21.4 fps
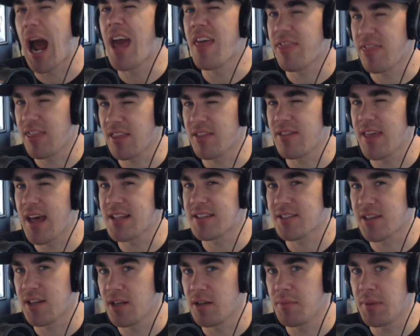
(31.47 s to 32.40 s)
I think that's
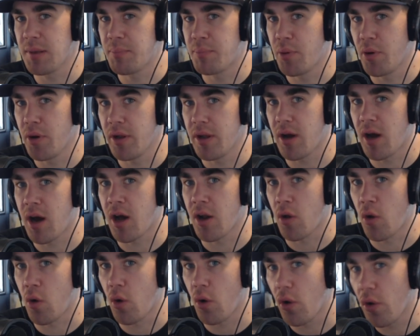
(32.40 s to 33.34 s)
going to be put on
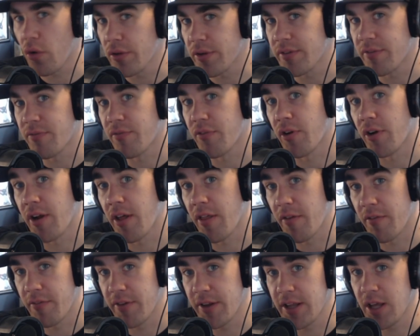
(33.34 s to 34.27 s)
hold and for
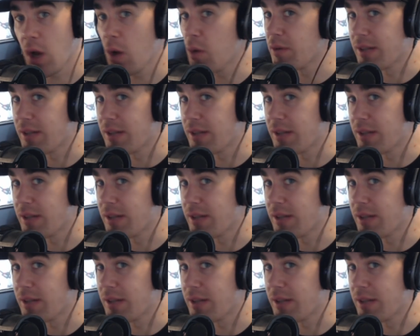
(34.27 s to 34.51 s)
another video.